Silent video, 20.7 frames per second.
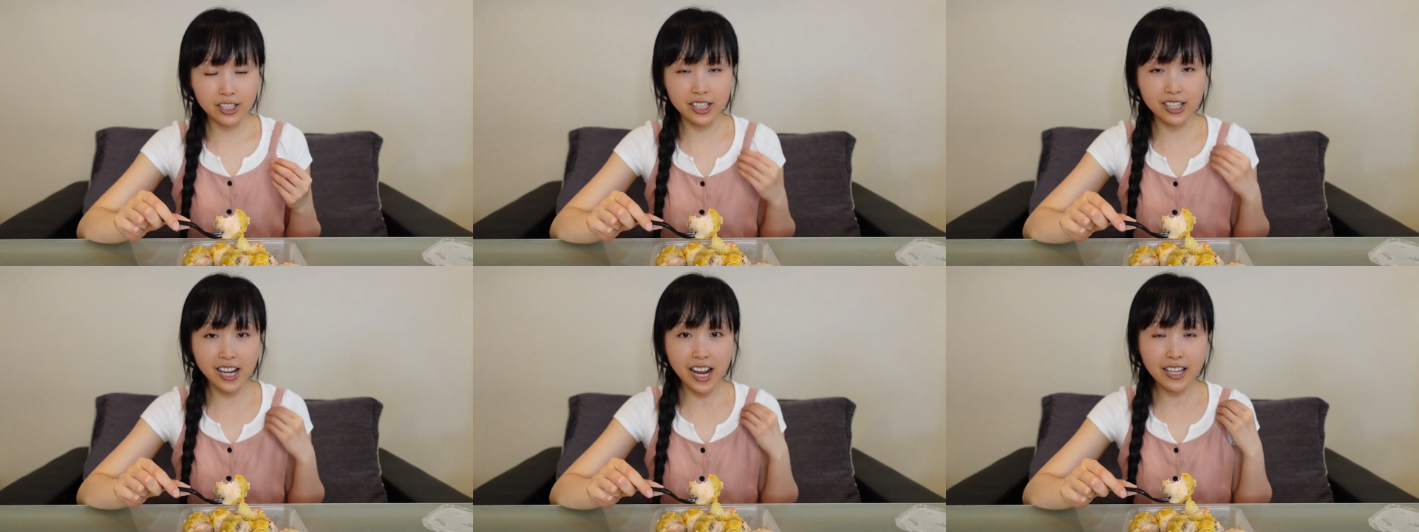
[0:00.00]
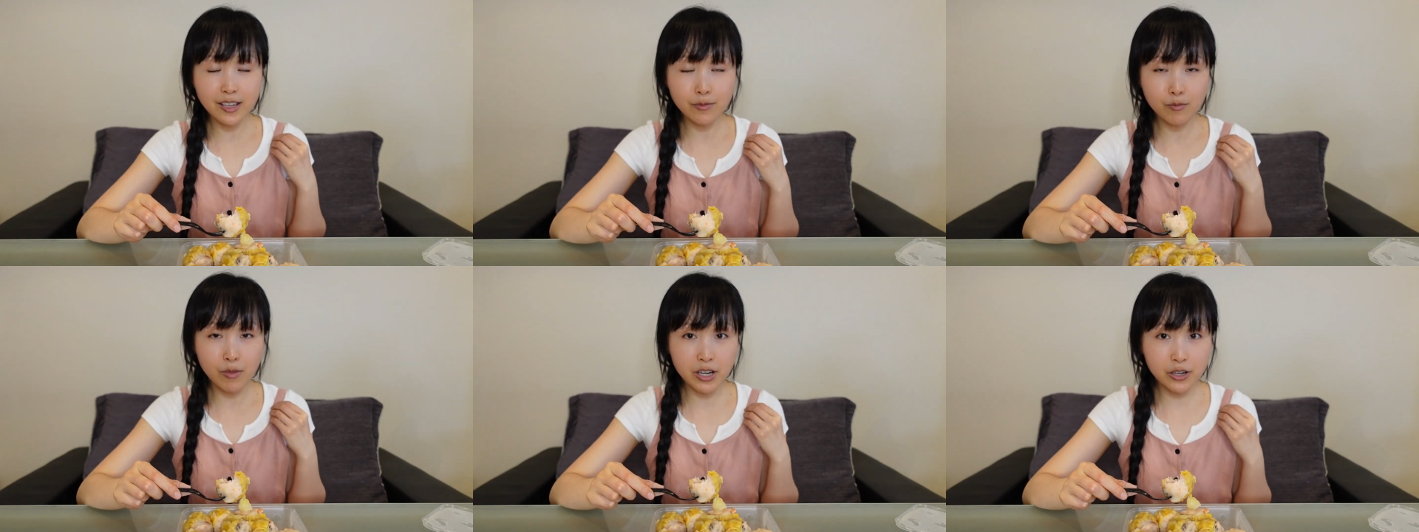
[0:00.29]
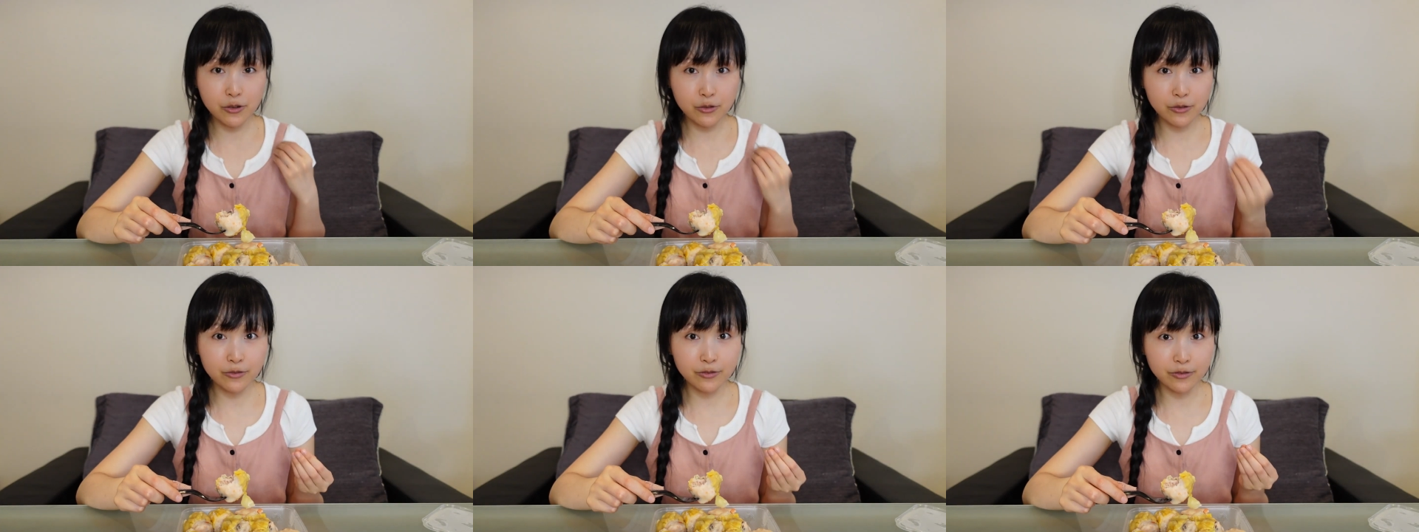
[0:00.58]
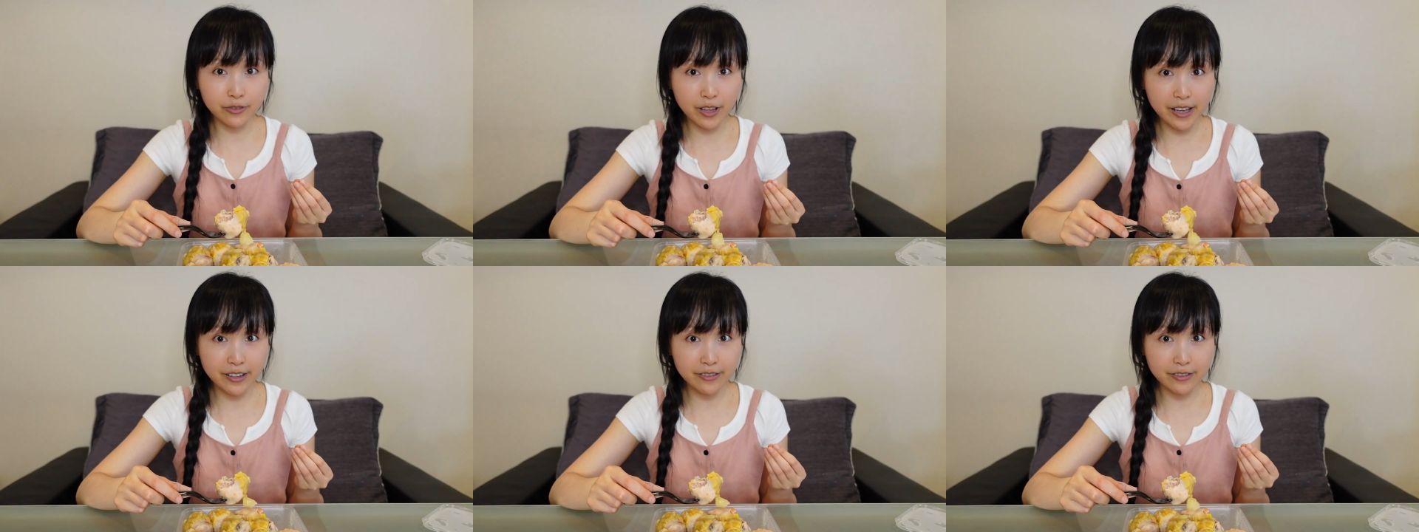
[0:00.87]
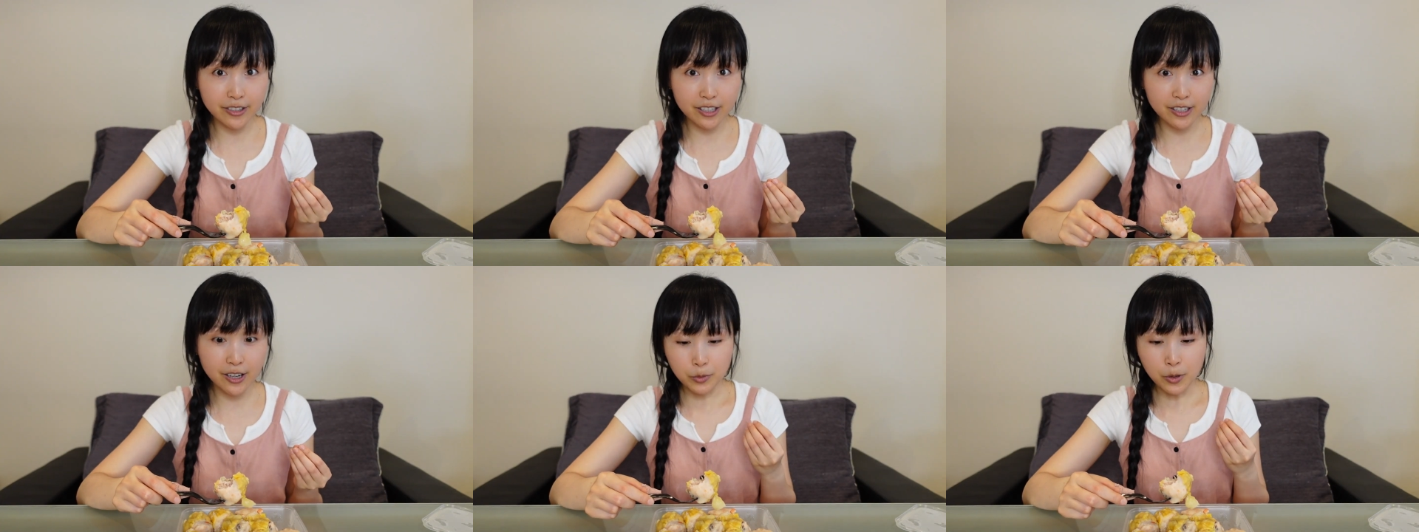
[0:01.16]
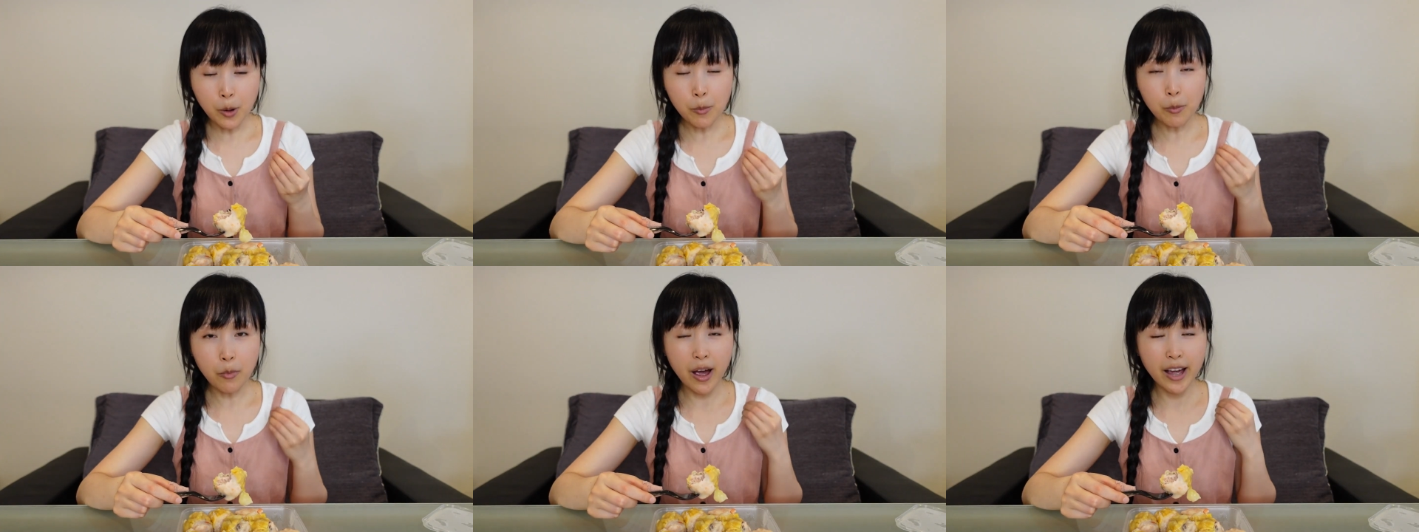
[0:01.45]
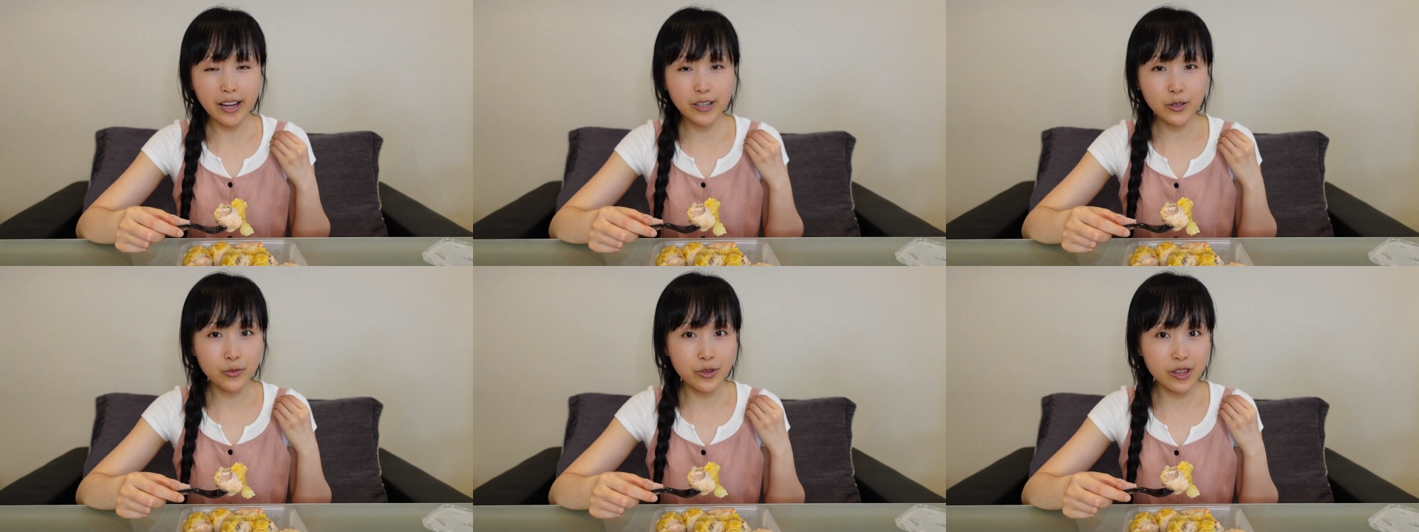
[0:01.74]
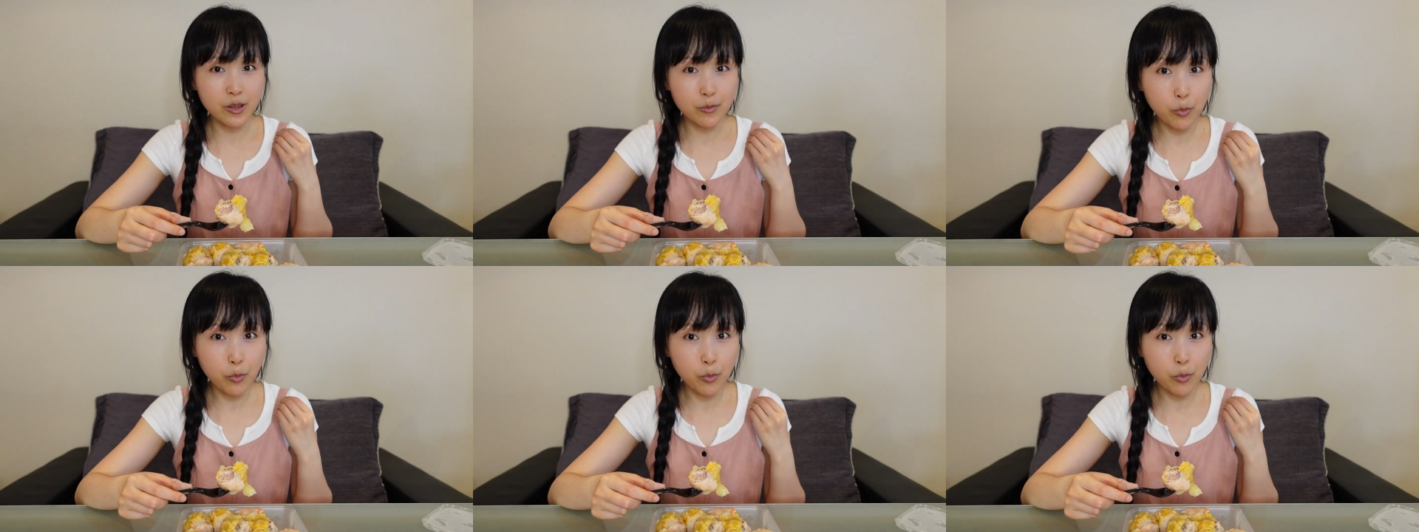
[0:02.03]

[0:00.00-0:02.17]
shiitake mushroom flavor combined with the